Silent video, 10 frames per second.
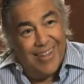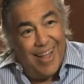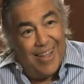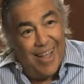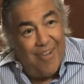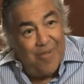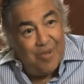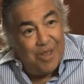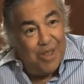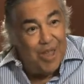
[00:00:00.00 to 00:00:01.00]
They have a
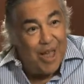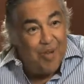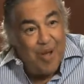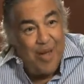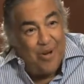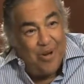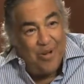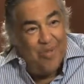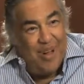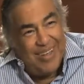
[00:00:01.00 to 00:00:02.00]
machine that can make all
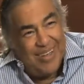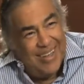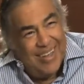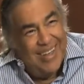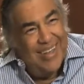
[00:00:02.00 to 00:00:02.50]
the money.